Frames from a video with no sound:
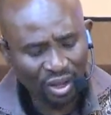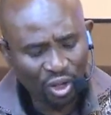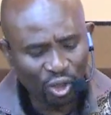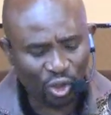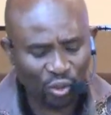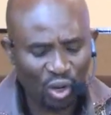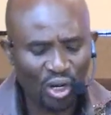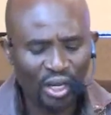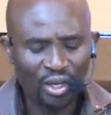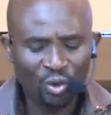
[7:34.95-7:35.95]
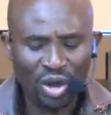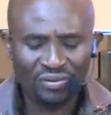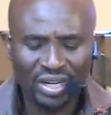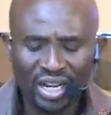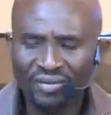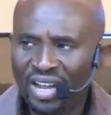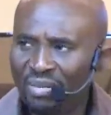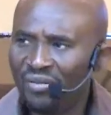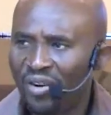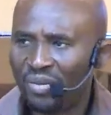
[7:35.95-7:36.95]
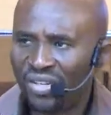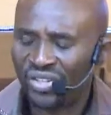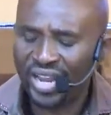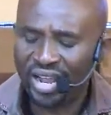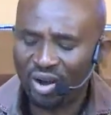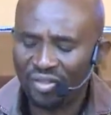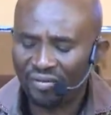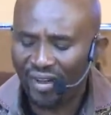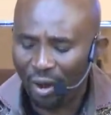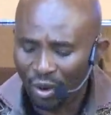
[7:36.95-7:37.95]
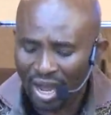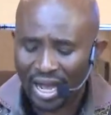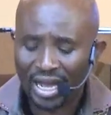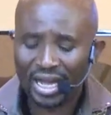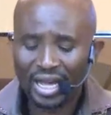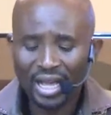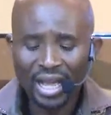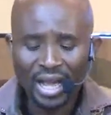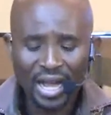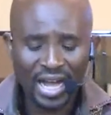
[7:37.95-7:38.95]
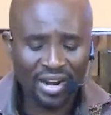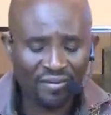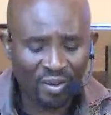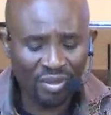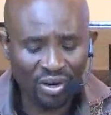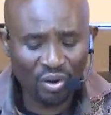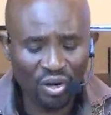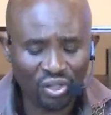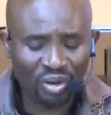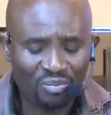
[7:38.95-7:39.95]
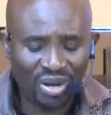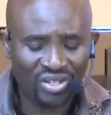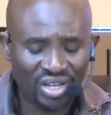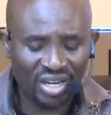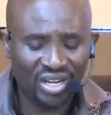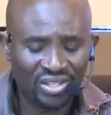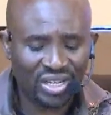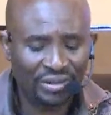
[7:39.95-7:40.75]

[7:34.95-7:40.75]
Surely you have delivered me from the snare of the fowler and from the noisome pestilence.